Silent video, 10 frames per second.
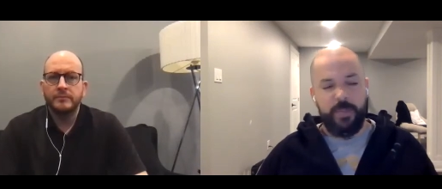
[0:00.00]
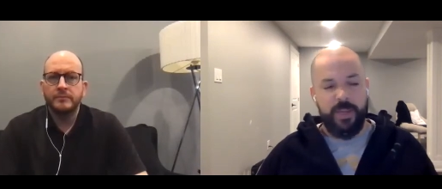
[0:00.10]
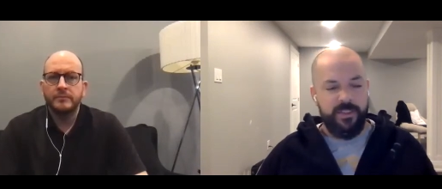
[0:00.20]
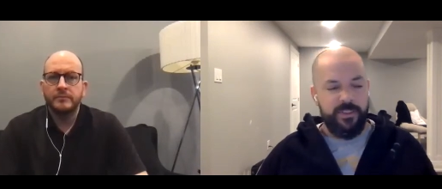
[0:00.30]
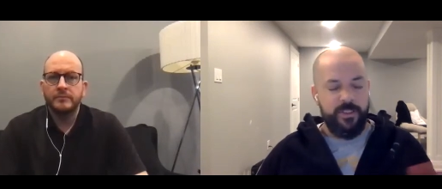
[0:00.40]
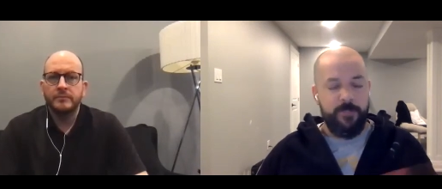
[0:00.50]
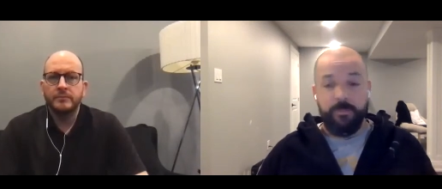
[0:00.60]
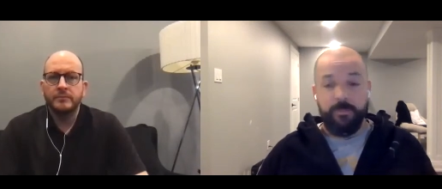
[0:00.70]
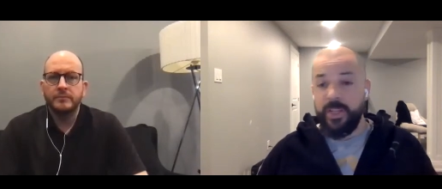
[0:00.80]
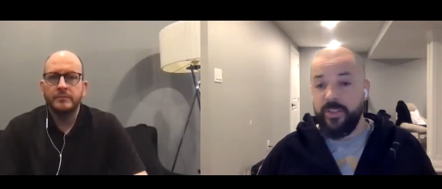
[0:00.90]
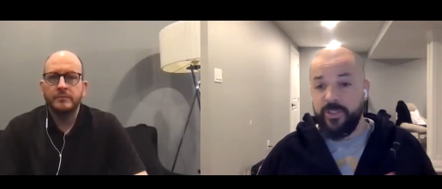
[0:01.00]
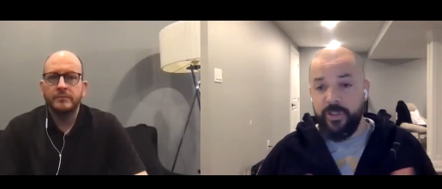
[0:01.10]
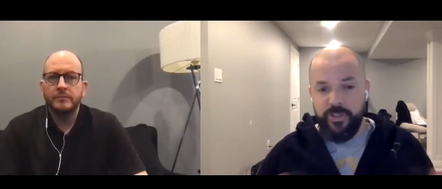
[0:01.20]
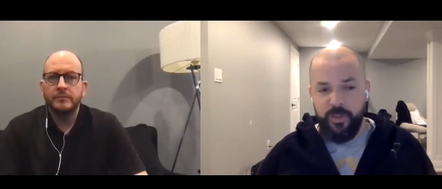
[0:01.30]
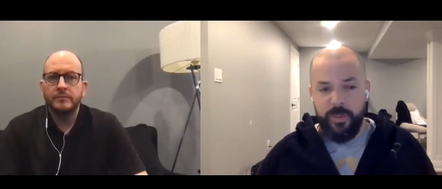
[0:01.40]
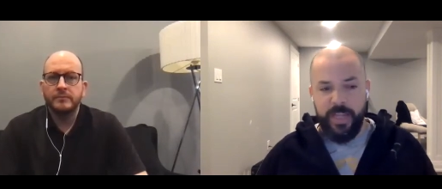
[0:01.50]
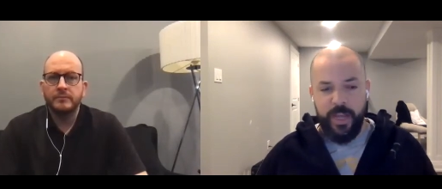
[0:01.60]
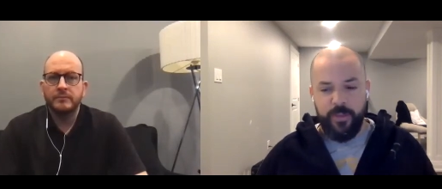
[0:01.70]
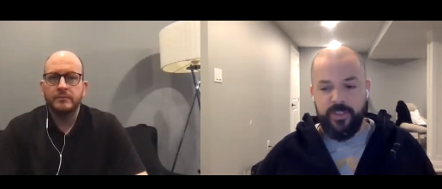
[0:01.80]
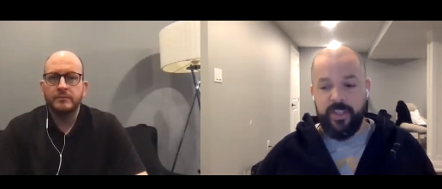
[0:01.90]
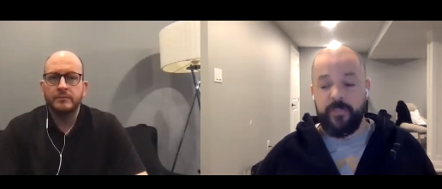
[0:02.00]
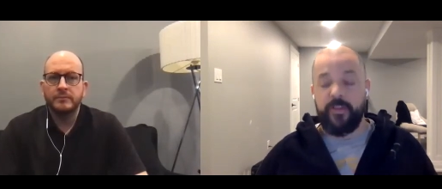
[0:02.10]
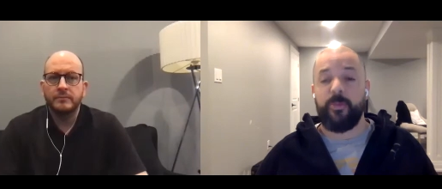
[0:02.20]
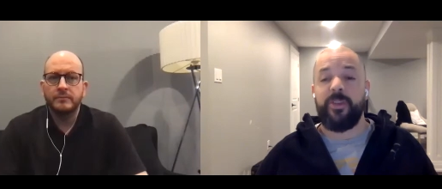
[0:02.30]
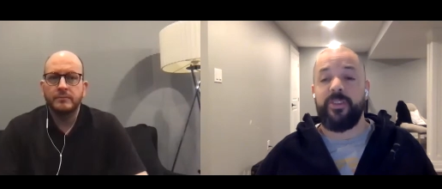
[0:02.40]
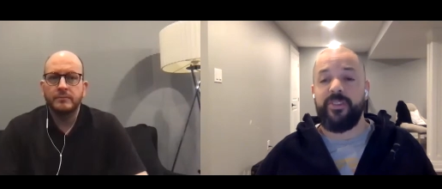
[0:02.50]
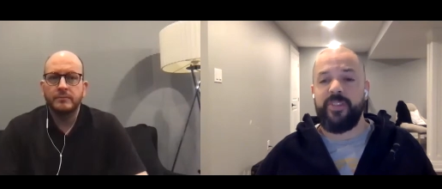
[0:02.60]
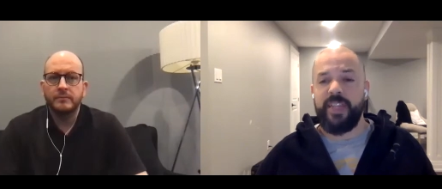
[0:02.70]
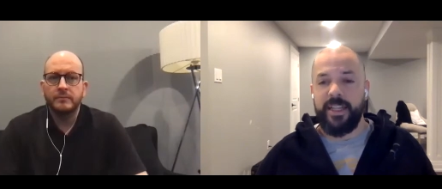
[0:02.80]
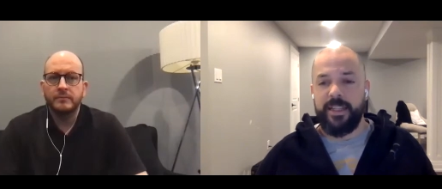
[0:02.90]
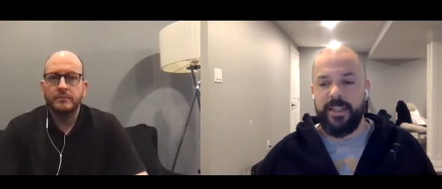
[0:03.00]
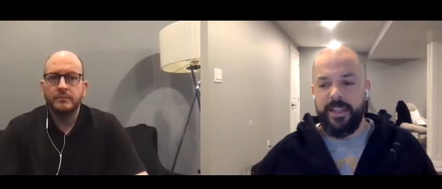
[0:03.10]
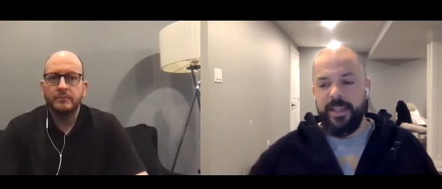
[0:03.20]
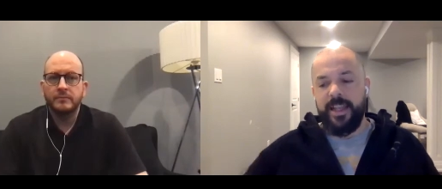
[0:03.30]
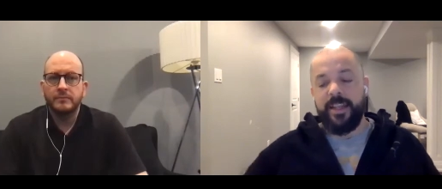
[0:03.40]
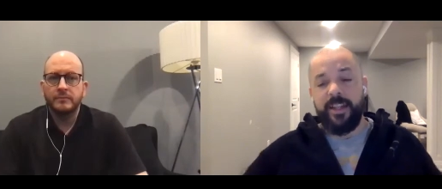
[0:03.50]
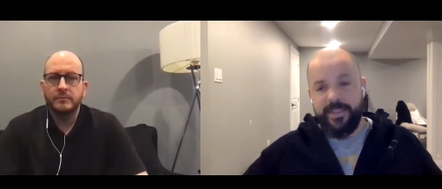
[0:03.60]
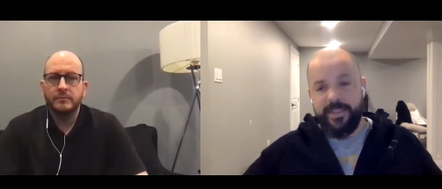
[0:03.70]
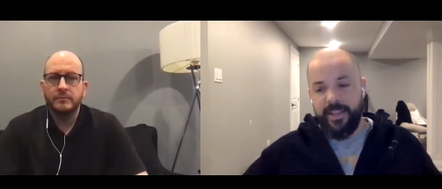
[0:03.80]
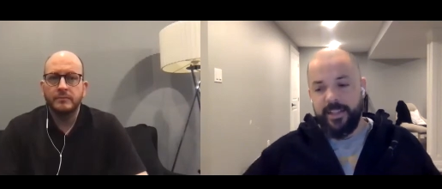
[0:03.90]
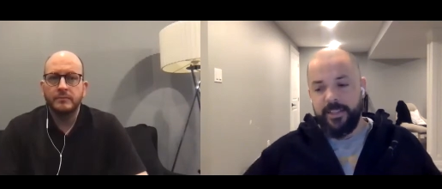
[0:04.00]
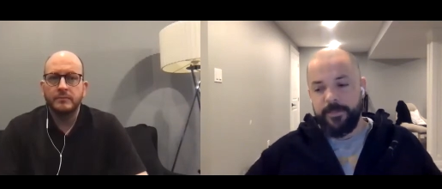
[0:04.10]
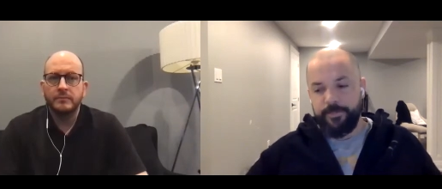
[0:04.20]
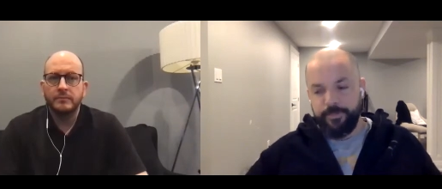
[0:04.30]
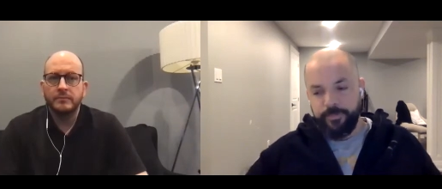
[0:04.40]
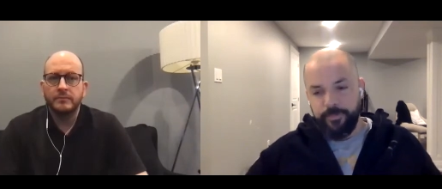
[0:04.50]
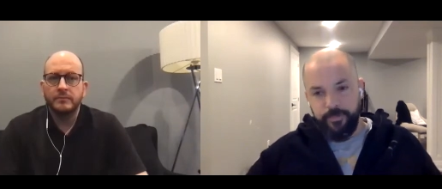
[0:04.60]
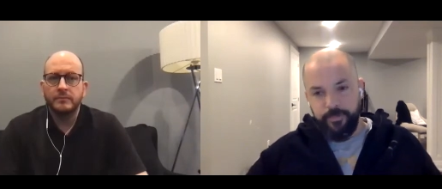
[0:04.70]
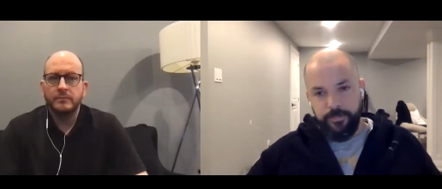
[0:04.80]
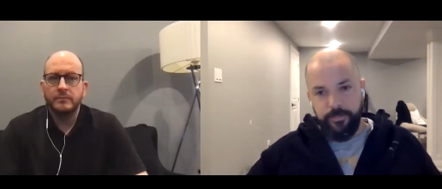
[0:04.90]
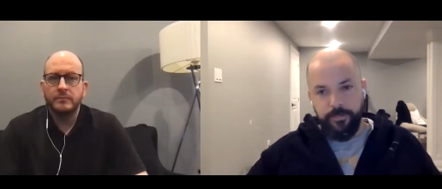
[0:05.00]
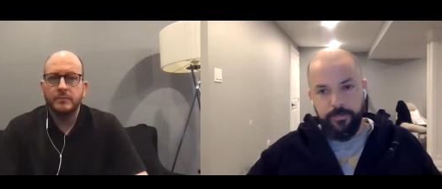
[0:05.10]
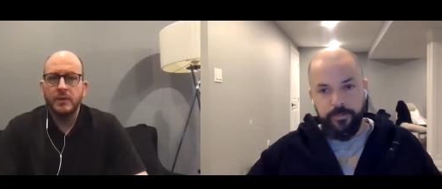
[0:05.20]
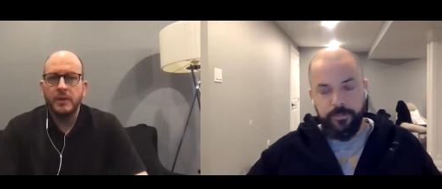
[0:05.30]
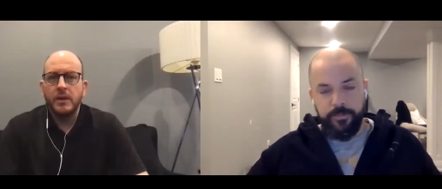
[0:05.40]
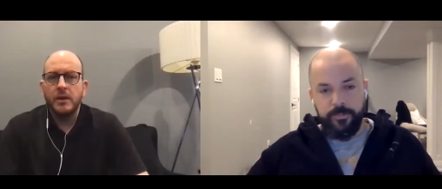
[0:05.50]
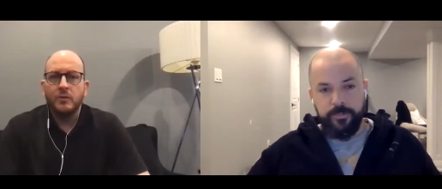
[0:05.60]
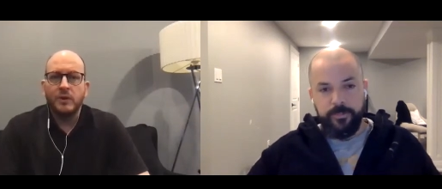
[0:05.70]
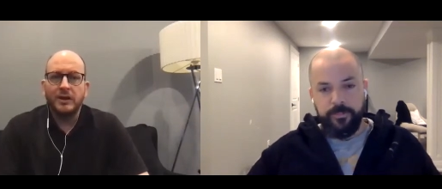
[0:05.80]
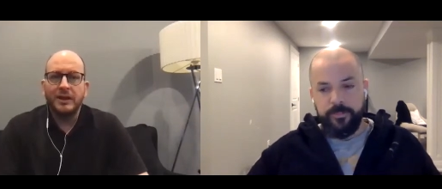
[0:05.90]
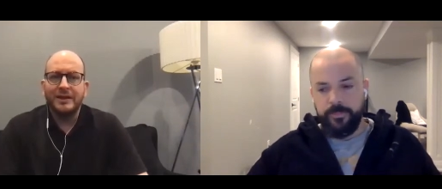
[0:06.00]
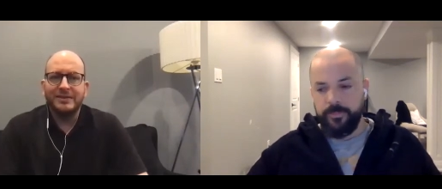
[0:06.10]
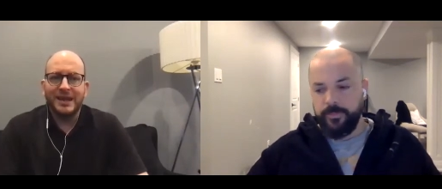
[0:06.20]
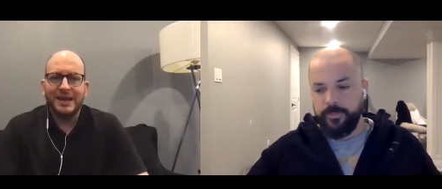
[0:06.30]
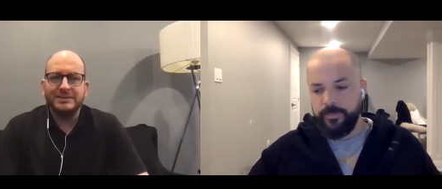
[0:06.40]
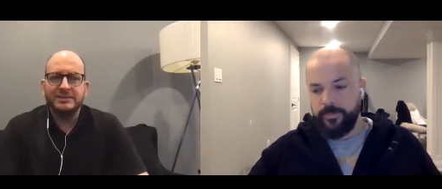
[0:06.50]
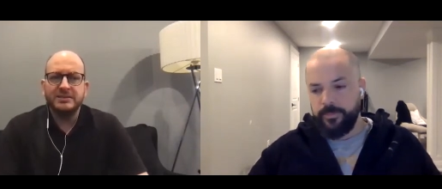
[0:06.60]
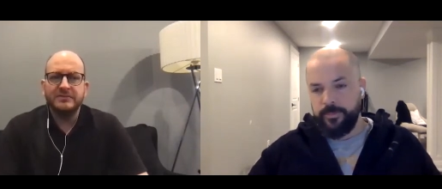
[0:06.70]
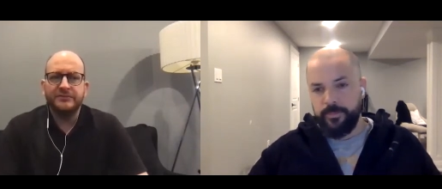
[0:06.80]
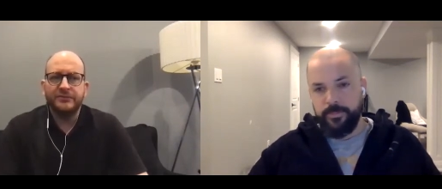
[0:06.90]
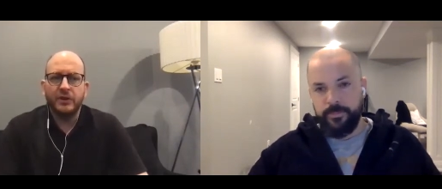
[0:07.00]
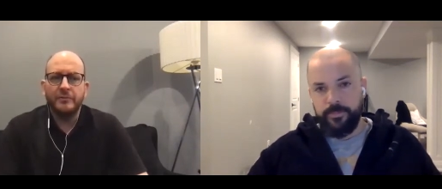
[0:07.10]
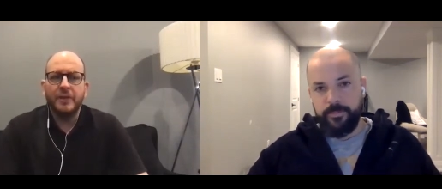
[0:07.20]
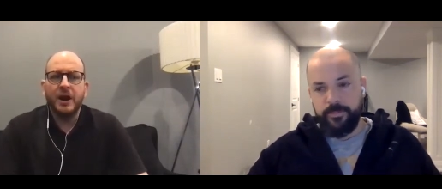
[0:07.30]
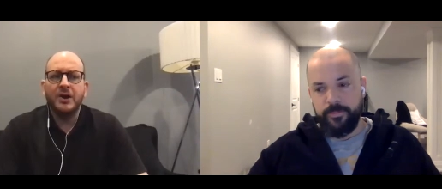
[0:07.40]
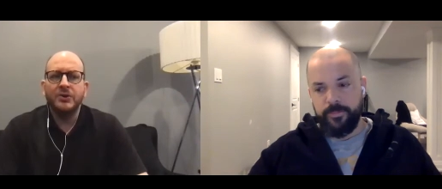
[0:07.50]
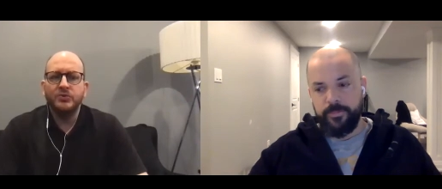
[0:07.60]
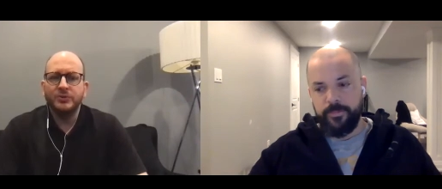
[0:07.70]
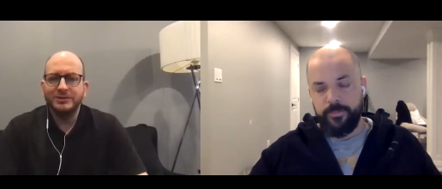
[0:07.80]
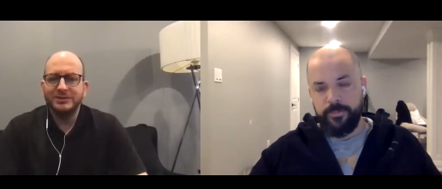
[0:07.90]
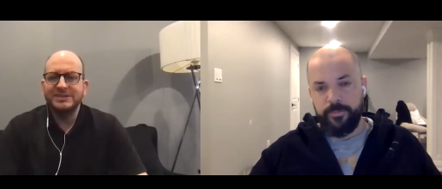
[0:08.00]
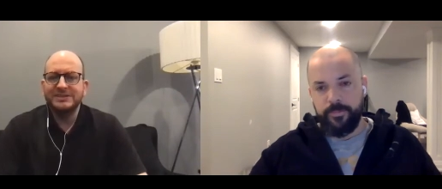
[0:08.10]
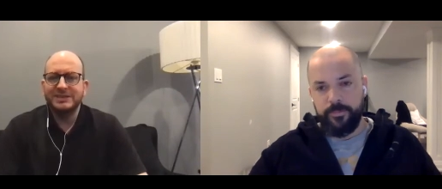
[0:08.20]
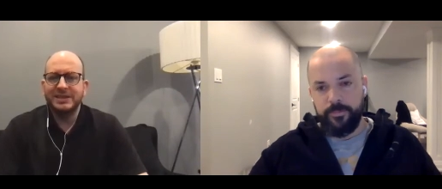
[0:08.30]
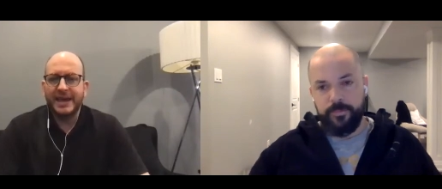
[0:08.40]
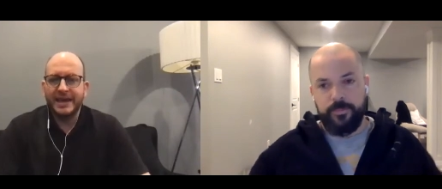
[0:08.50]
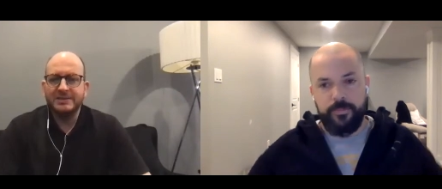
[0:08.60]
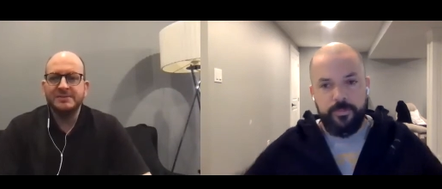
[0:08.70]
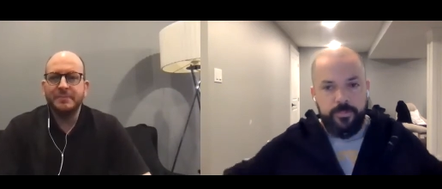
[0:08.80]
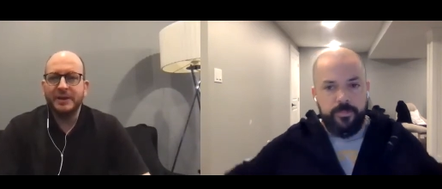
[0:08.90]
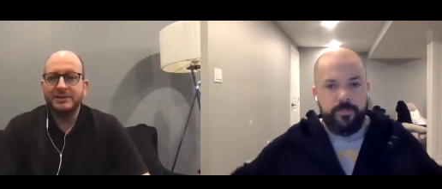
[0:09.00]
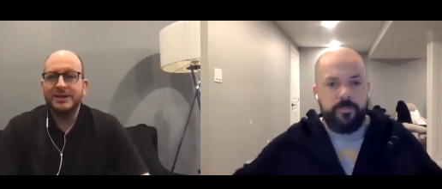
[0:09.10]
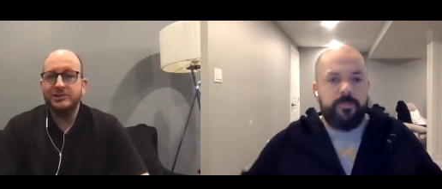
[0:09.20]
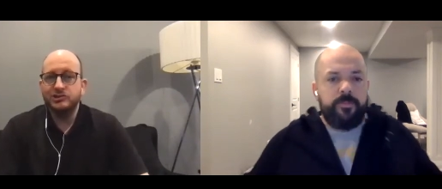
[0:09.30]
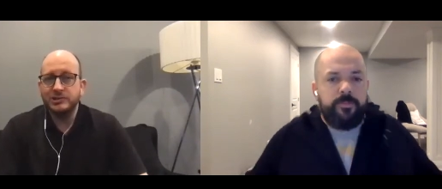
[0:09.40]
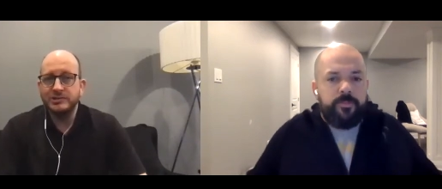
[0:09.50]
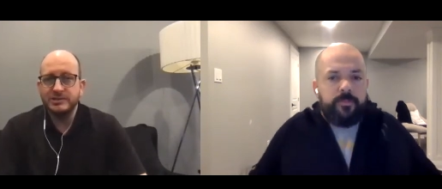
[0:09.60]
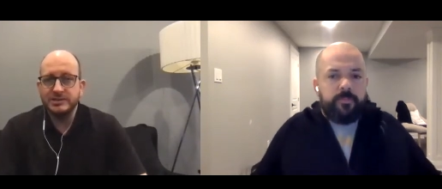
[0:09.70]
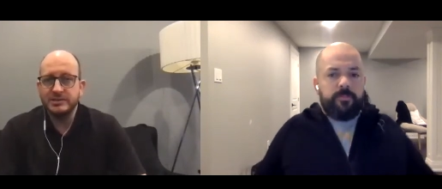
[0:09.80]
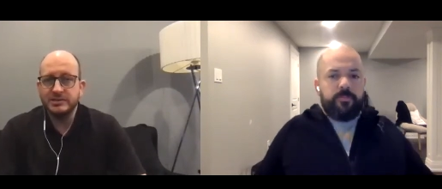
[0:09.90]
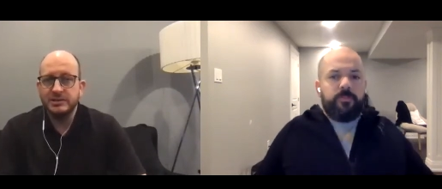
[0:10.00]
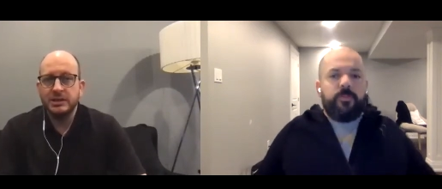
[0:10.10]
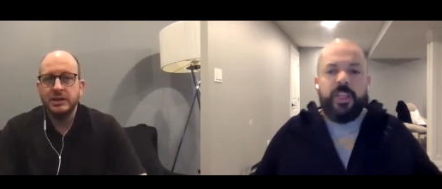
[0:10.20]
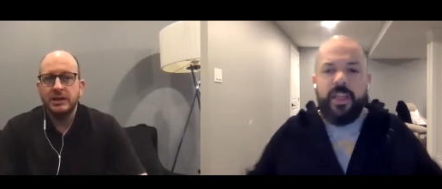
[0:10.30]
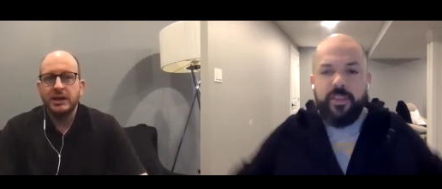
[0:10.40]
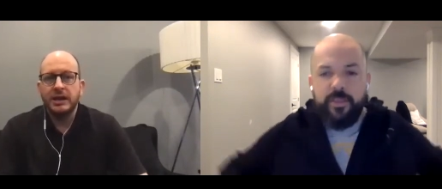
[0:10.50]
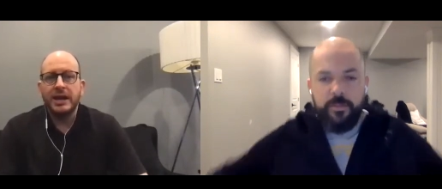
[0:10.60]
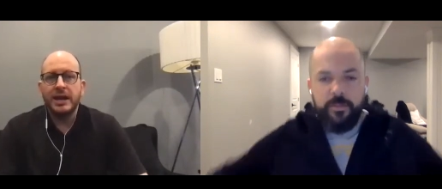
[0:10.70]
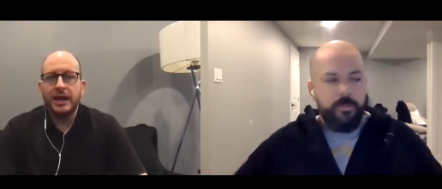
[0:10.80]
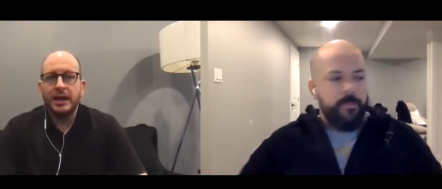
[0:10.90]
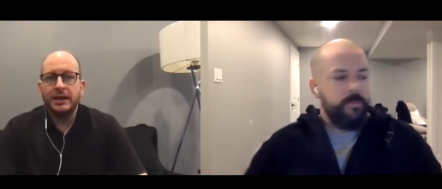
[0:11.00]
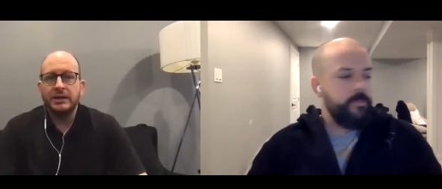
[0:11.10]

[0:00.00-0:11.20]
Speaker 1: basis because there are so many houses that have just been sitting and not selling.
Speaker 2: Well, and that's from unrealistic expectations. Yes. And